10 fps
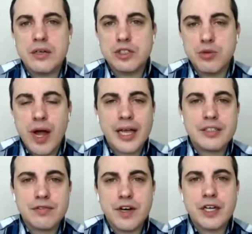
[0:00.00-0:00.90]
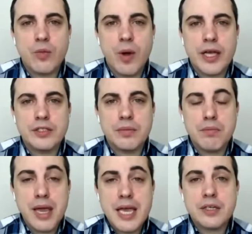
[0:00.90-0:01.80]
trying to find a way to
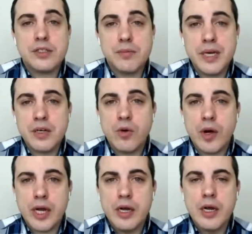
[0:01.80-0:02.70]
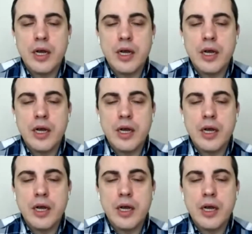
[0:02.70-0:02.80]
make to Bitcoin.